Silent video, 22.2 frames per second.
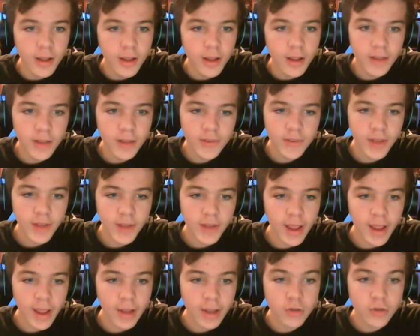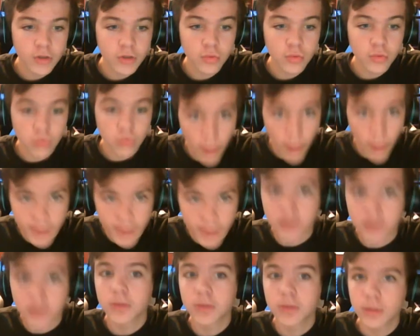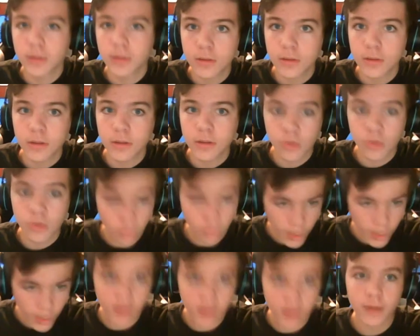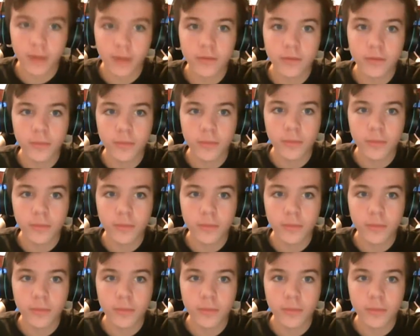It's a great, great console.